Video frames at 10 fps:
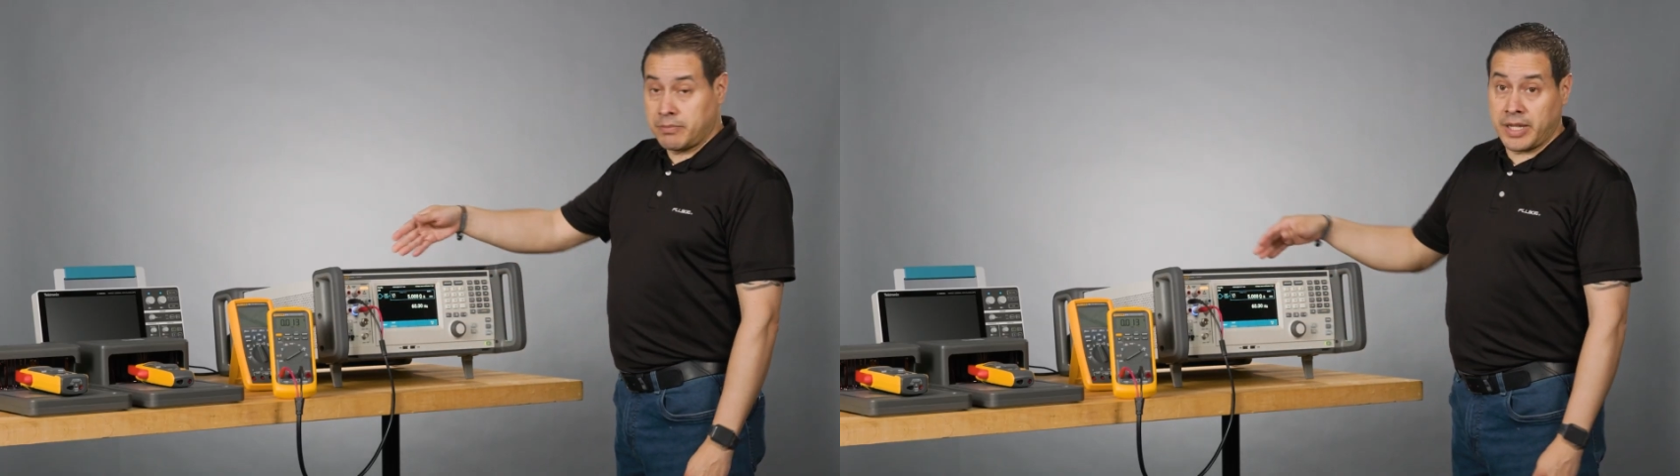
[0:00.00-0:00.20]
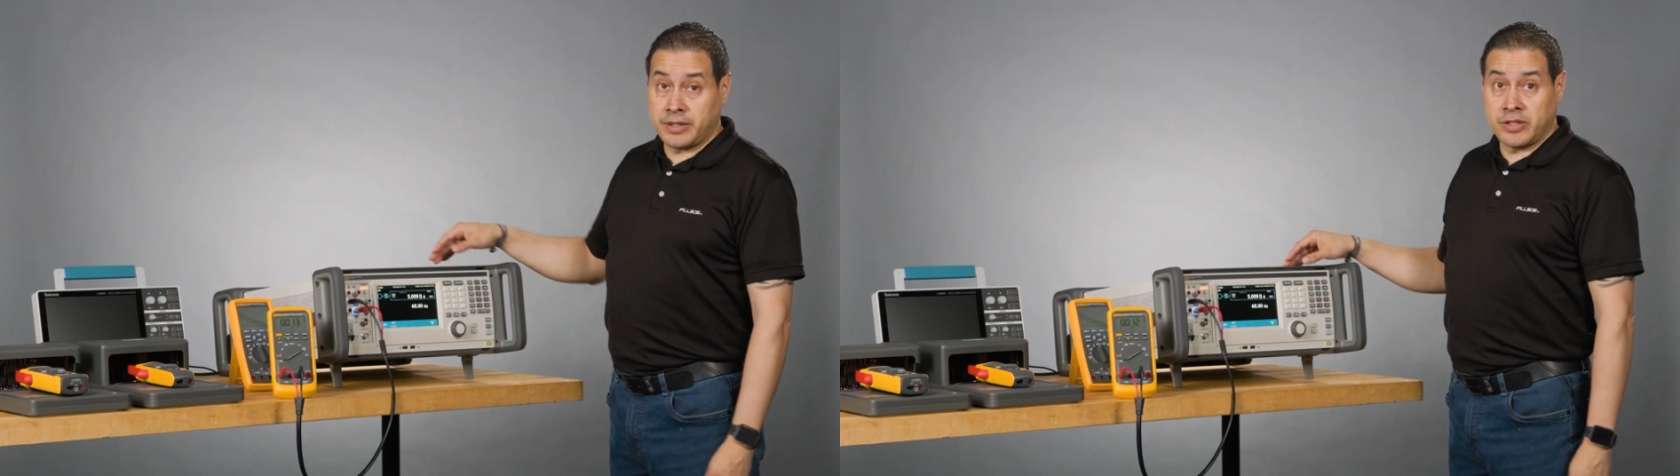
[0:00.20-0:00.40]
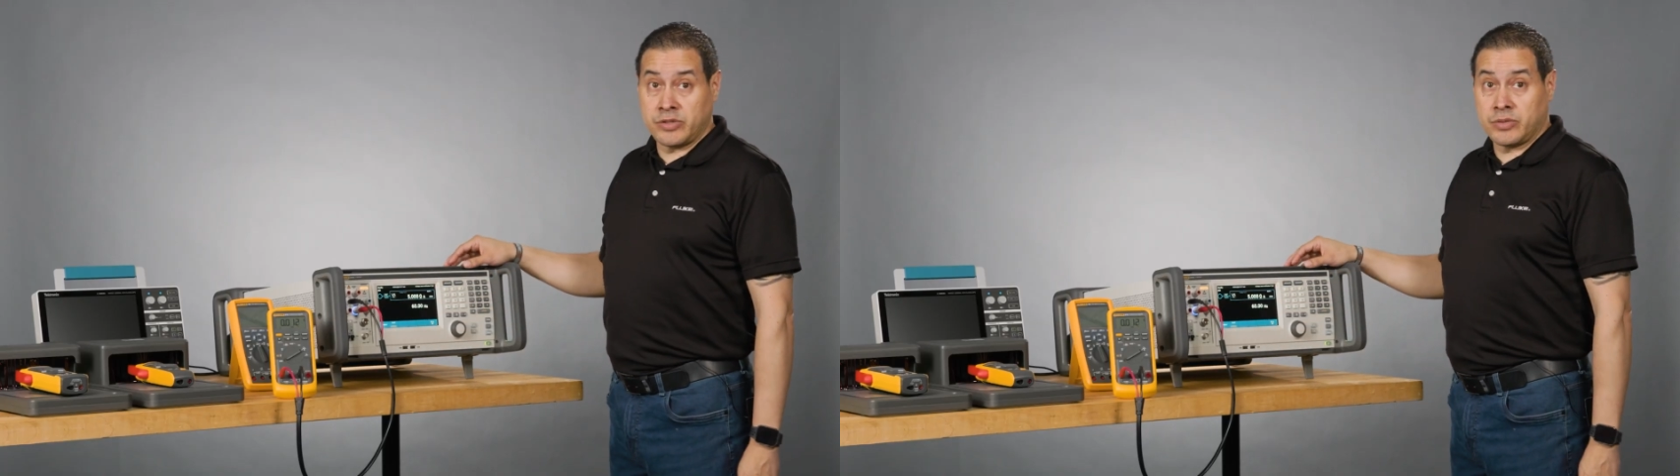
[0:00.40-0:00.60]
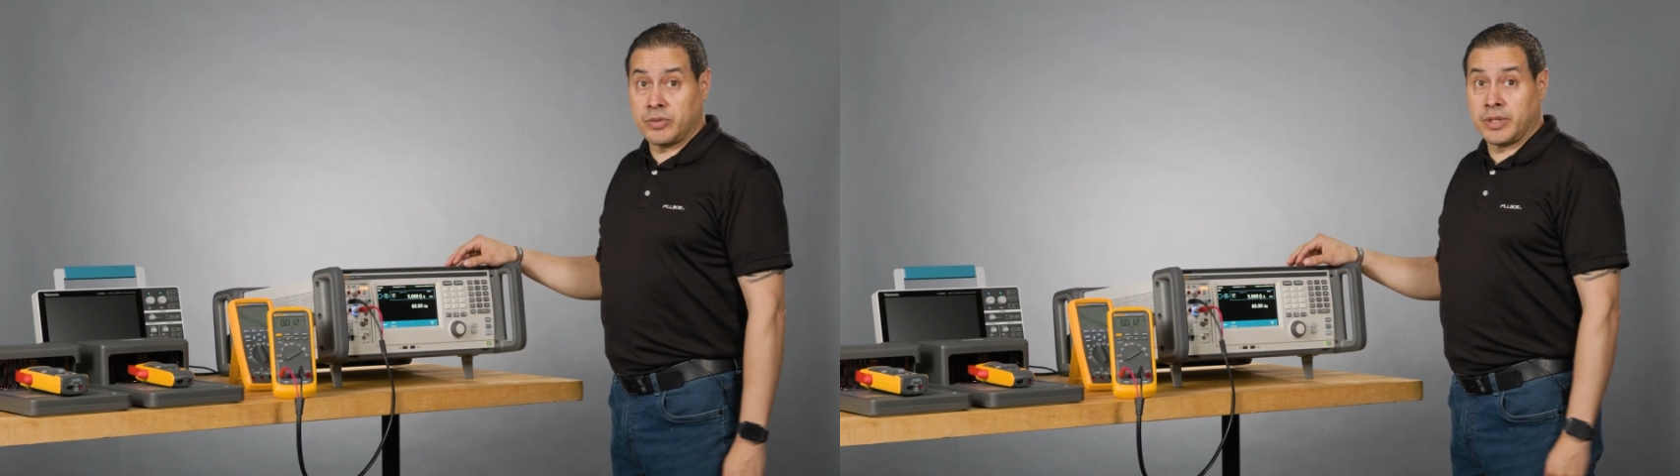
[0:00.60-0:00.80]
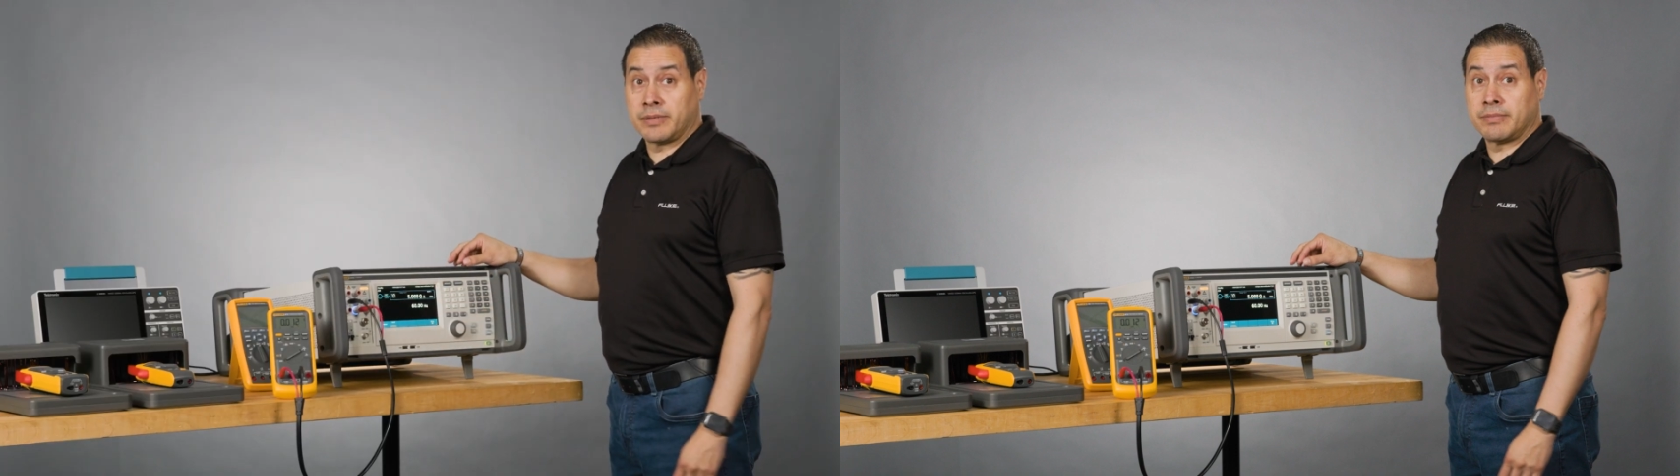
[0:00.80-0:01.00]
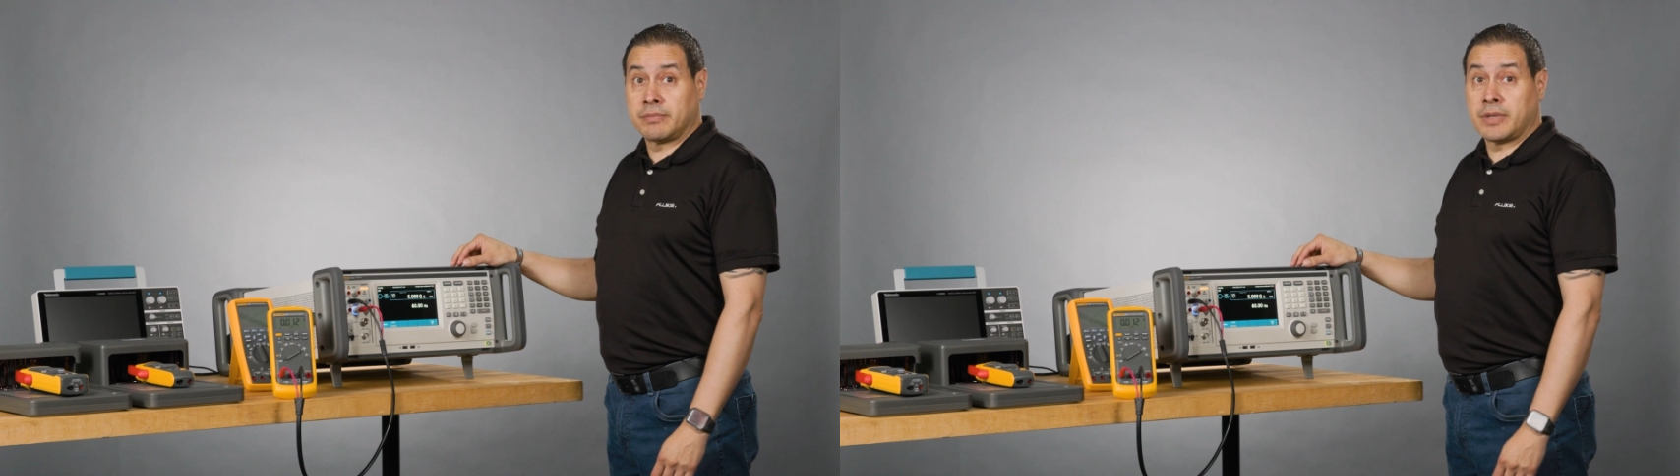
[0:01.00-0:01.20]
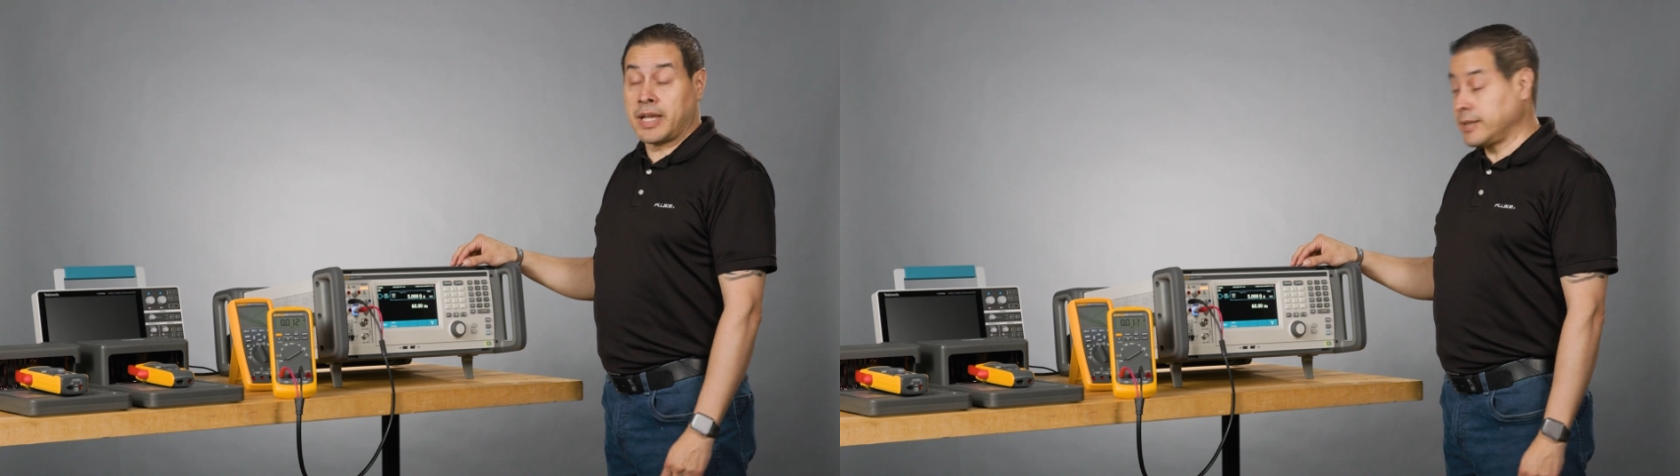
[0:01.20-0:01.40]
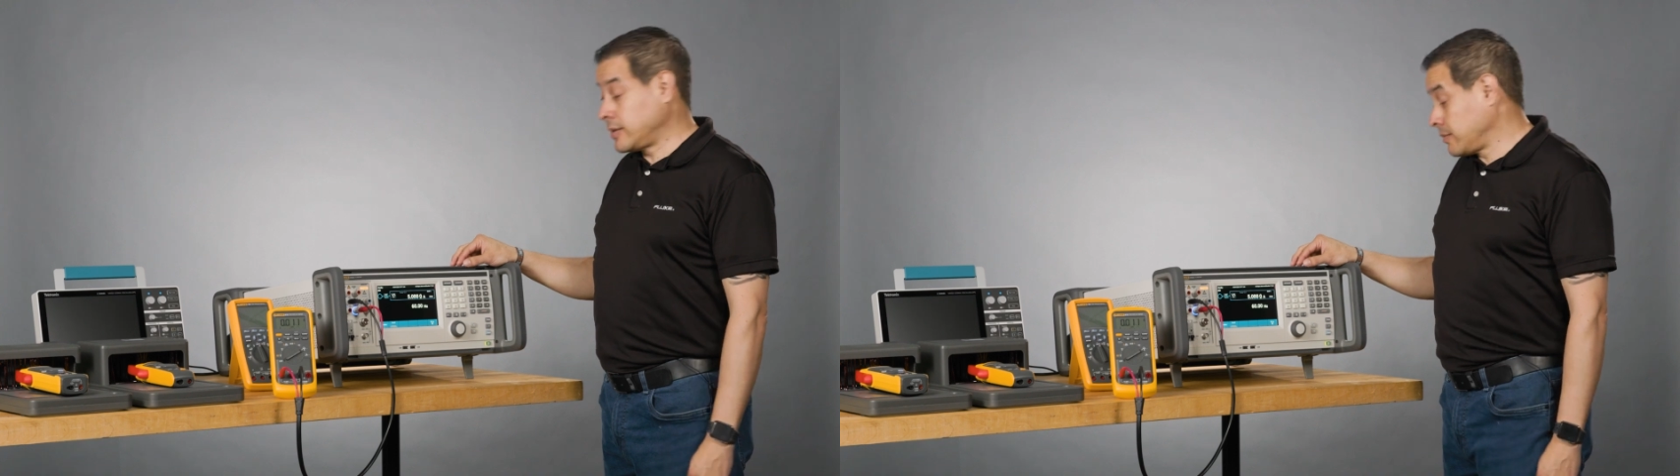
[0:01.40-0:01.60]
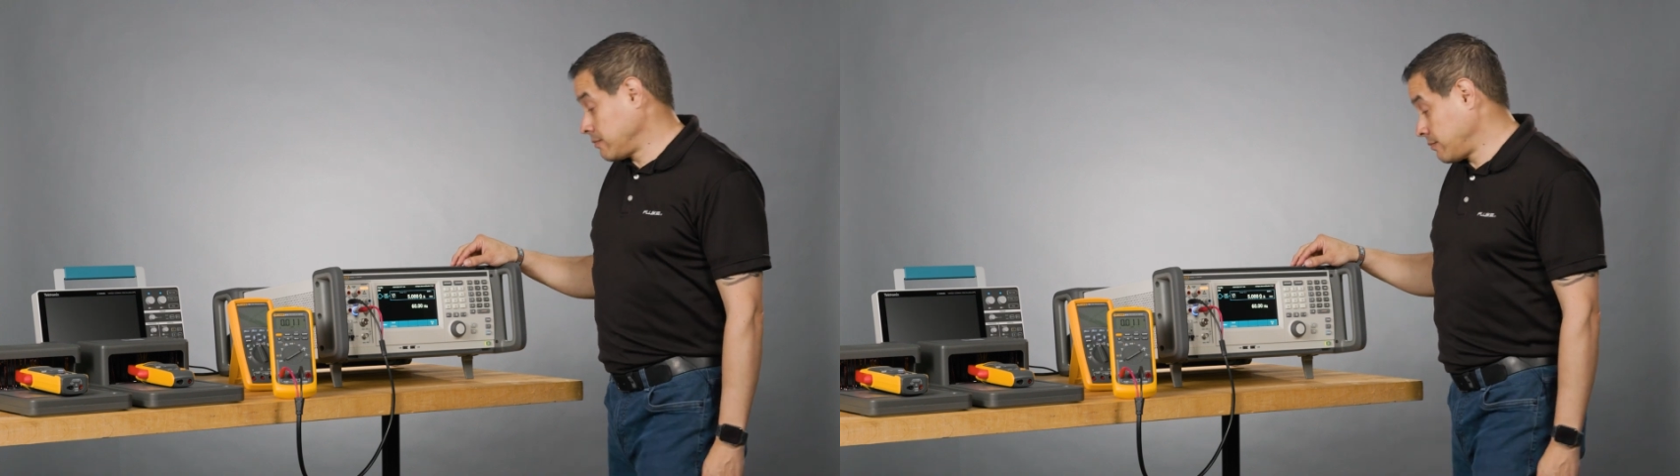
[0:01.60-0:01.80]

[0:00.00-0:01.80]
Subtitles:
pay attention to the lights.